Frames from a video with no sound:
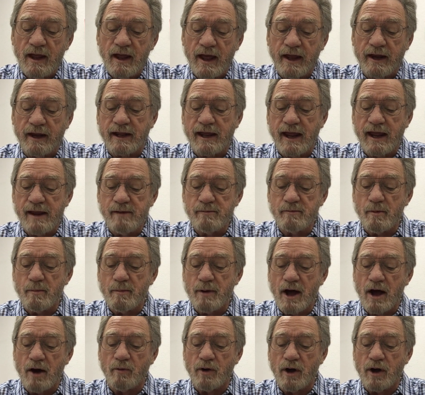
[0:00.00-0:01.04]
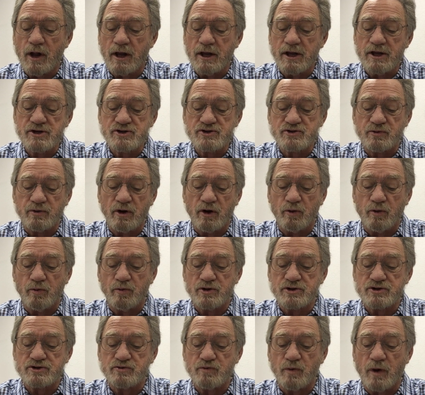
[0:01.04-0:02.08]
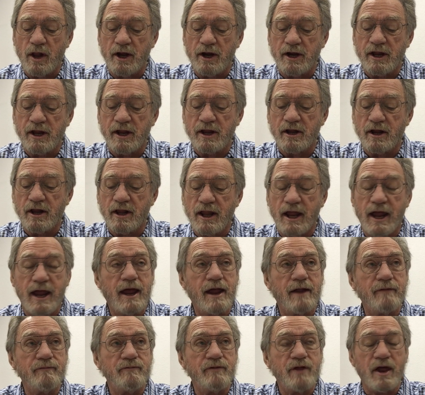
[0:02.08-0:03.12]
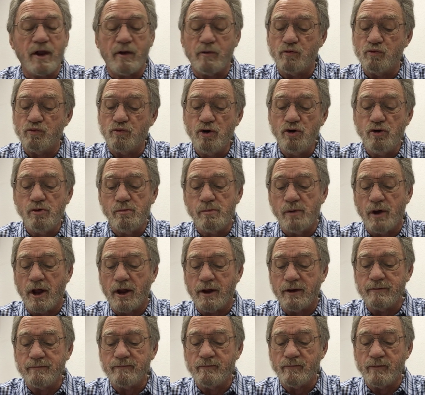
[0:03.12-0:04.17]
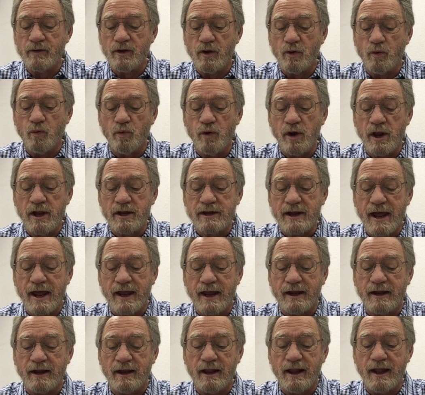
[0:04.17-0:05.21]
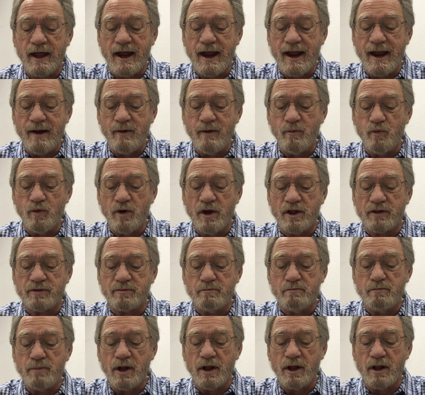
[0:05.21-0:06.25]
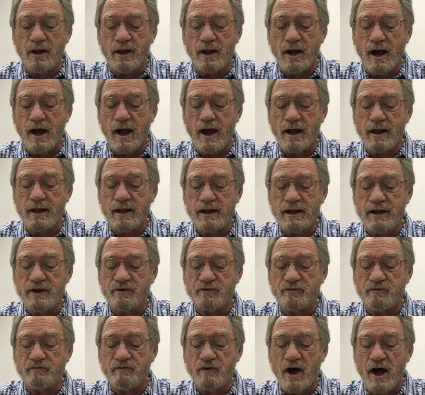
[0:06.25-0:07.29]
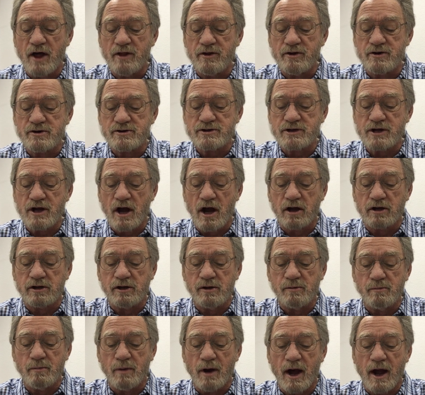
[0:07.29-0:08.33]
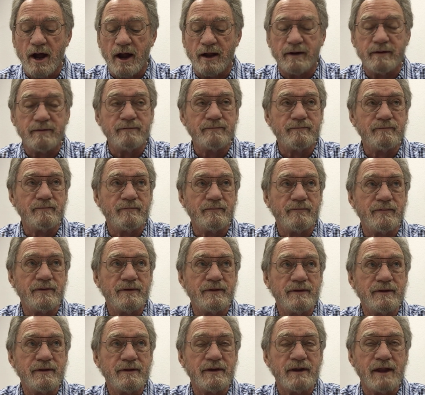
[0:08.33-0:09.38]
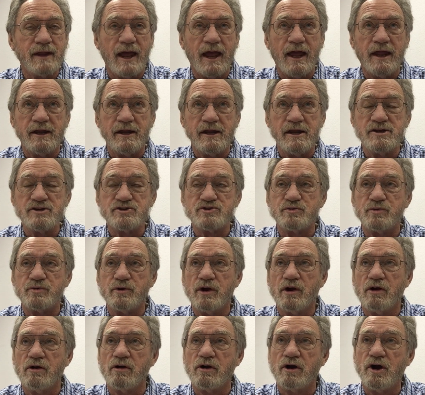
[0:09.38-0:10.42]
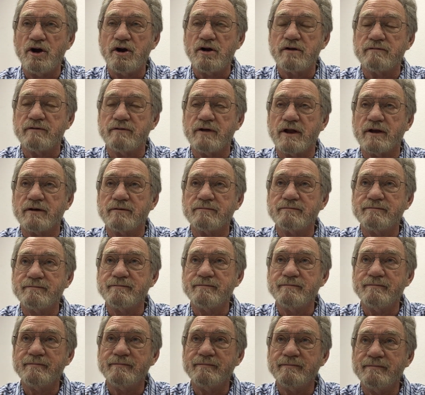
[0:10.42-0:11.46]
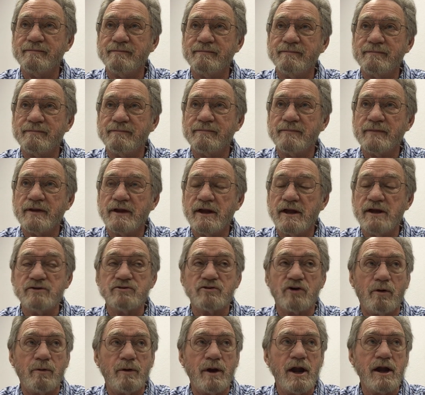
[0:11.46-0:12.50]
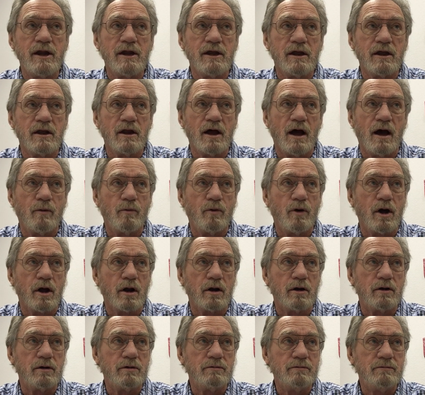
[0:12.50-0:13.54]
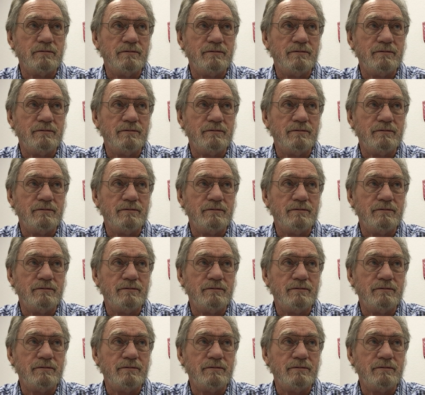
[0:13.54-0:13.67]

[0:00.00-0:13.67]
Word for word: And it came about while Israel was dwelling in the land that Reuben went and lay with Bilhah, his father's concubine, and Israel heard of it. He's already in hot water.